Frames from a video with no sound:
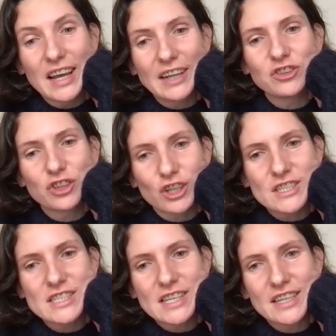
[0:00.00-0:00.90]
and to
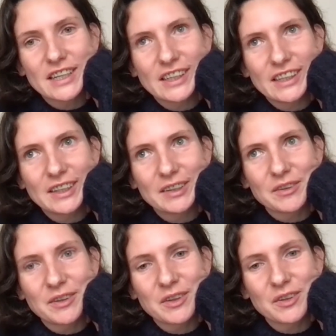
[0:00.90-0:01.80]

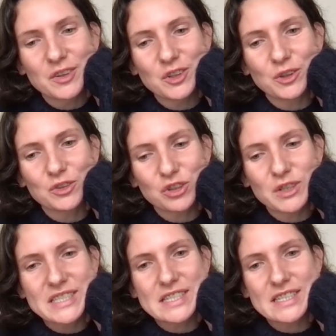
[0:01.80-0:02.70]
consider your
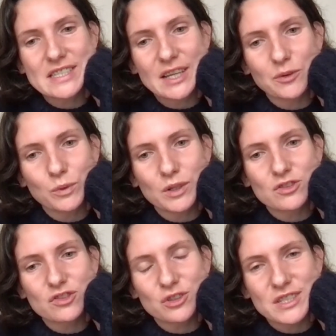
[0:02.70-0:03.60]
choices and
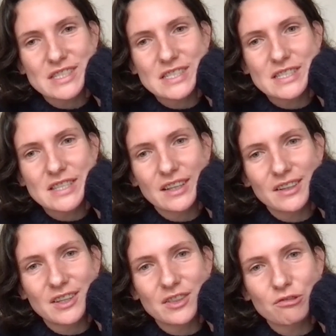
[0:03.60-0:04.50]
one's choices
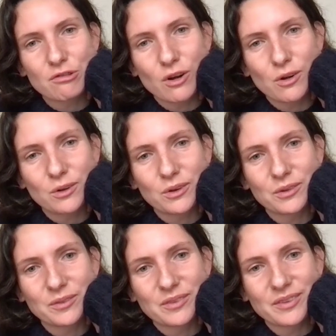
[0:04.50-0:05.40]
and in the role